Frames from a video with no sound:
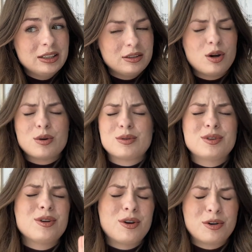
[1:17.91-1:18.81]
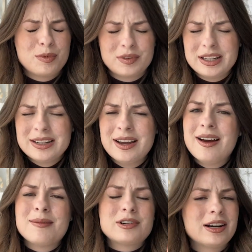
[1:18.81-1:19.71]
No, not horror movie.
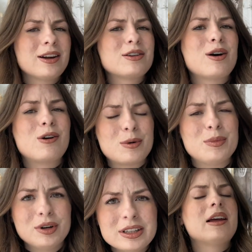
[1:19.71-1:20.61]
I'm trying out a horror book.